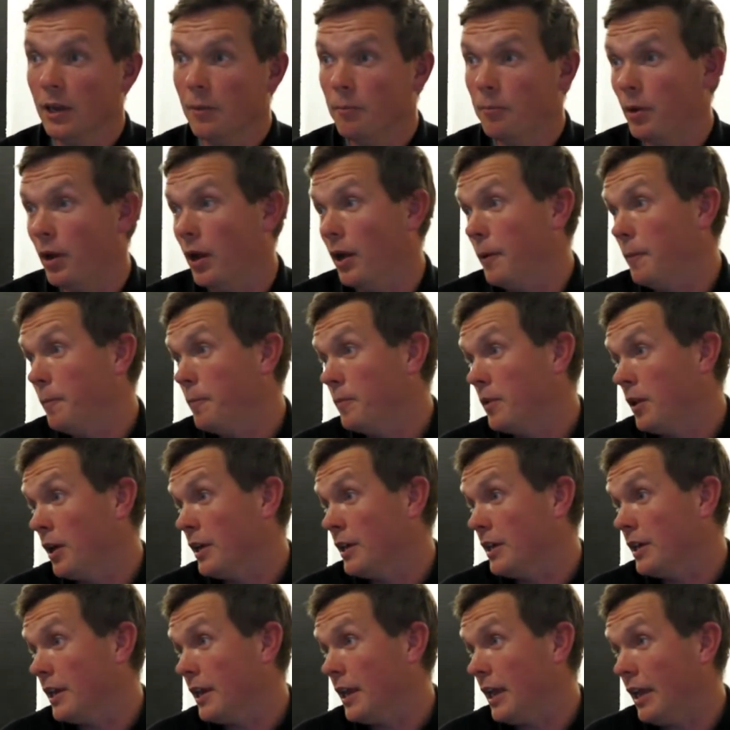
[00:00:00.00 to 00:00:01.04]
But
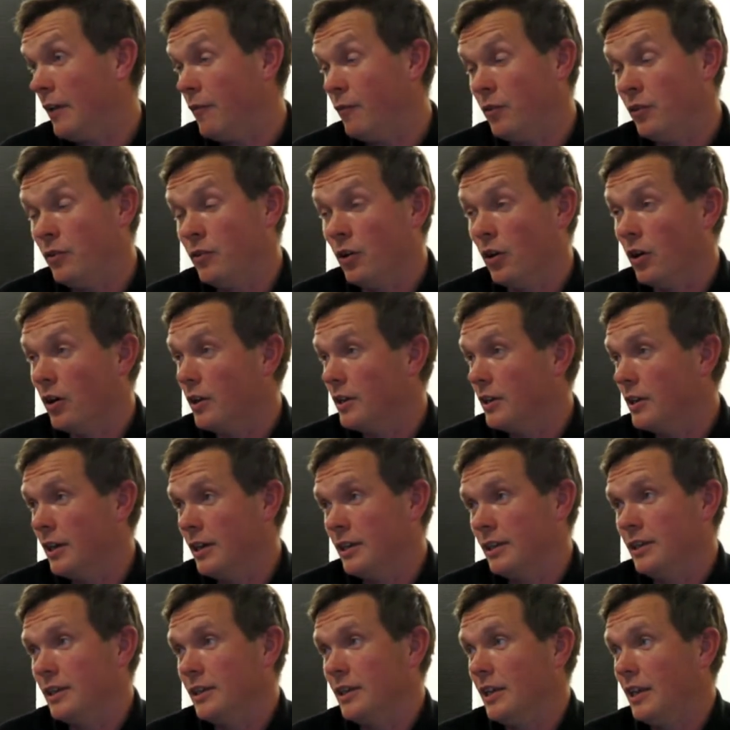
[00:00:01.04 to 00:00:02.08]
like,
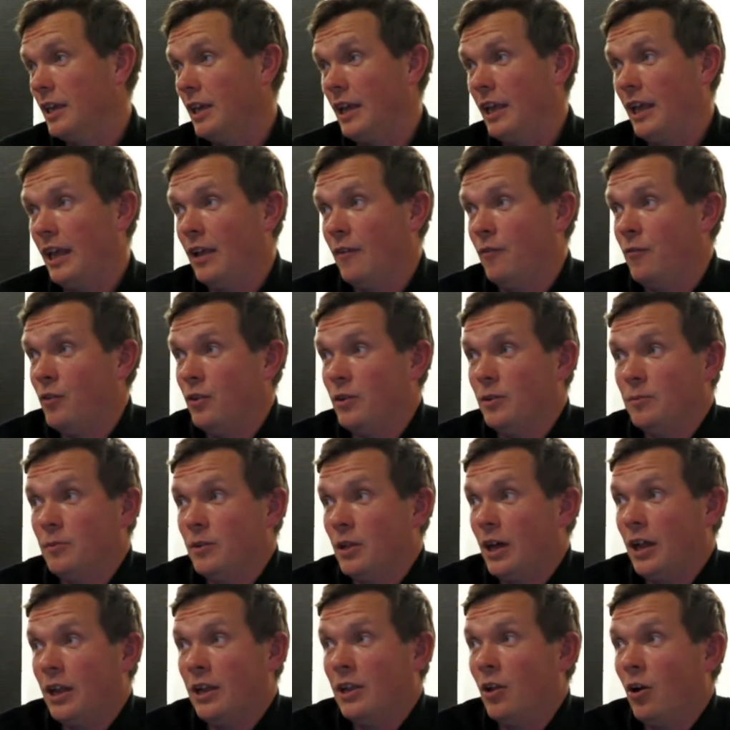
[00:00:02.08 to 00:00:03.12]

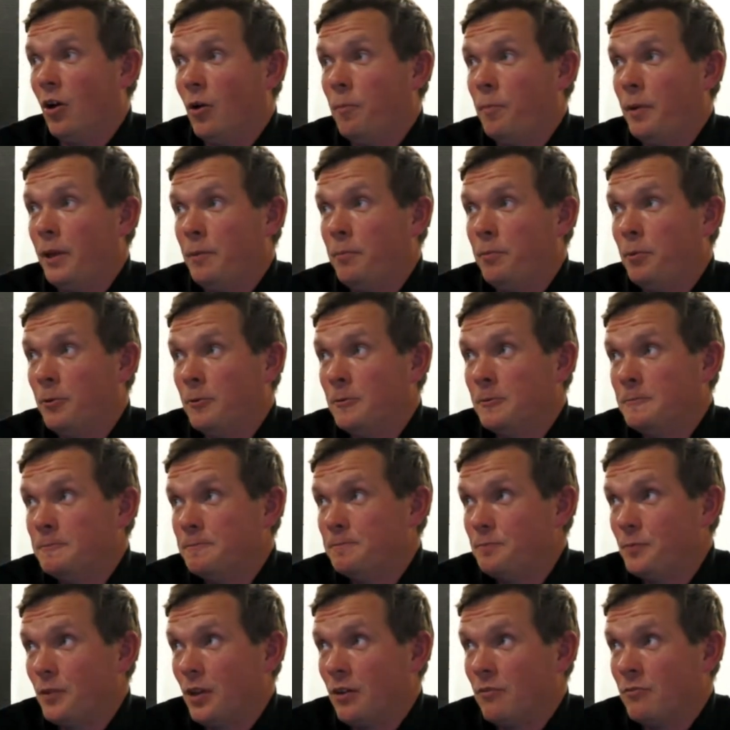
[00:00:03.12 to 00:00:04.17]
a lot of people
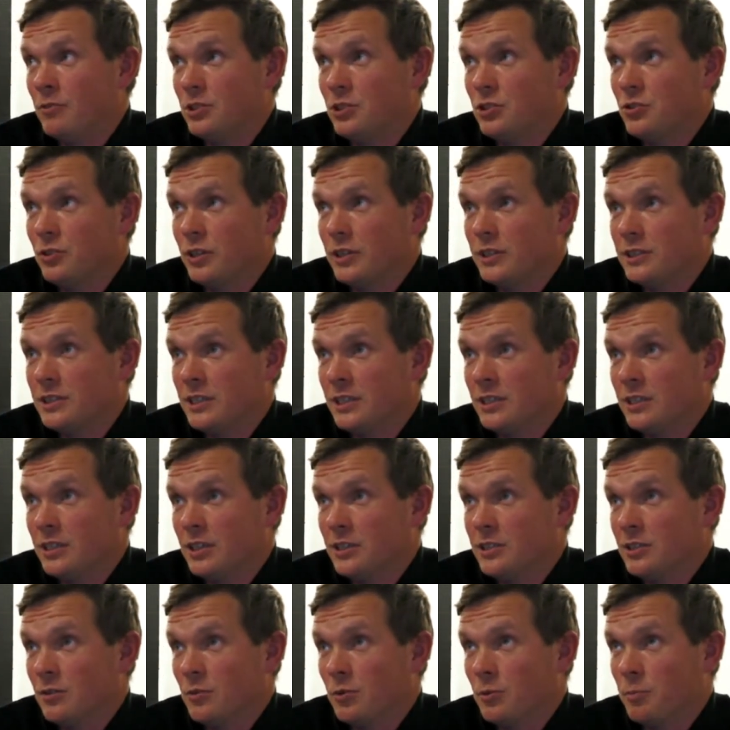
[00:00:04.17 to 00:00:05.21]
are restricted. I
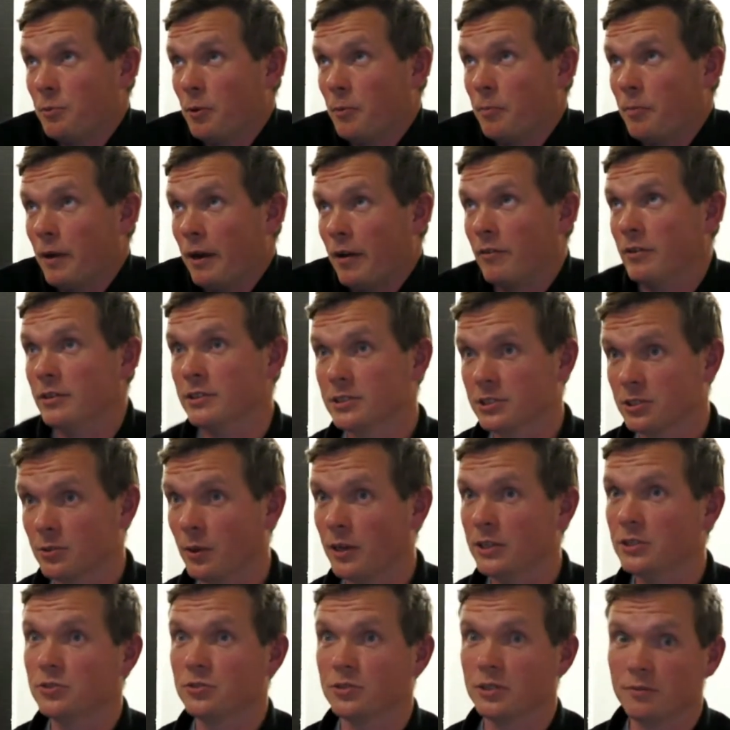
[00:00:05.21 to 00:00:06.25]
don't want to put barriers to
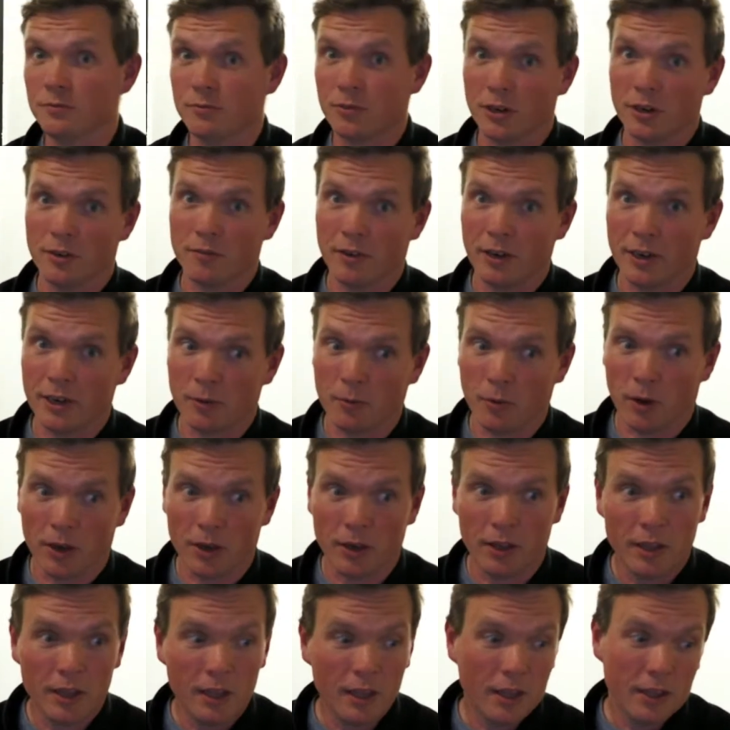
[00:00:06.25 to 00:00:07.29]
entry in front of
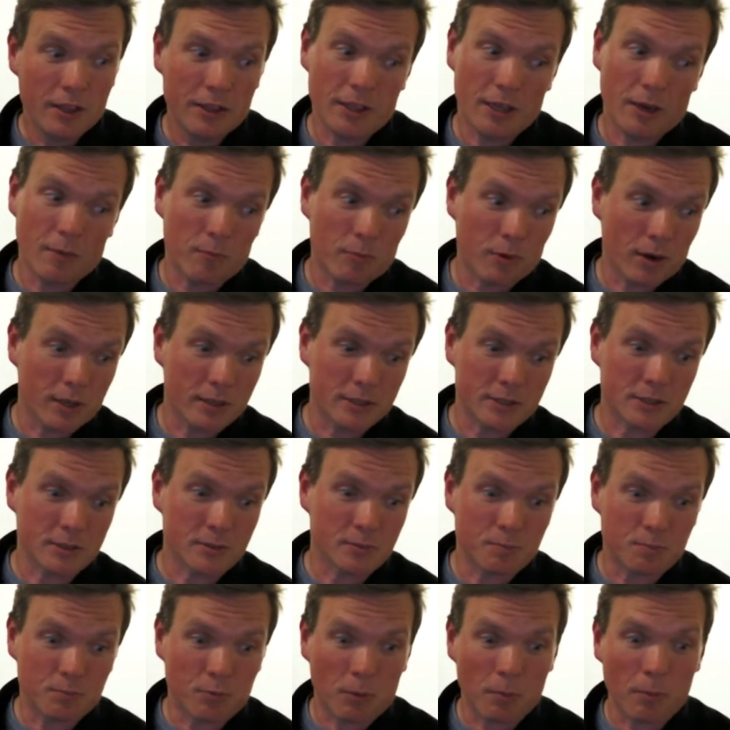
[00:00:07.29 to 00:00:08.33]
anyone. The umbrellas
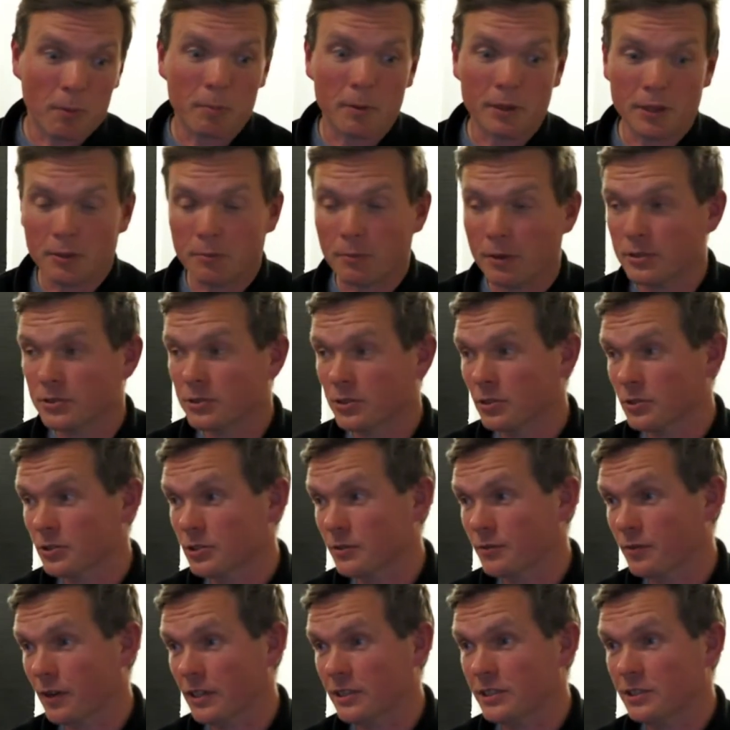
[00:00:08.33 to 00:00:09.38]
are probably the most
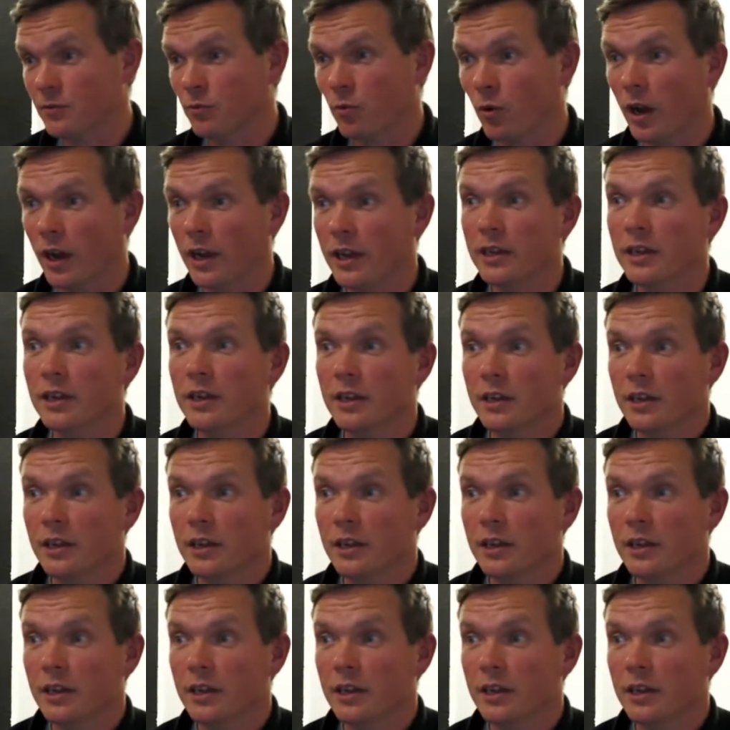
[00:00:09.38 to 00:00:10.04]
cost-effective way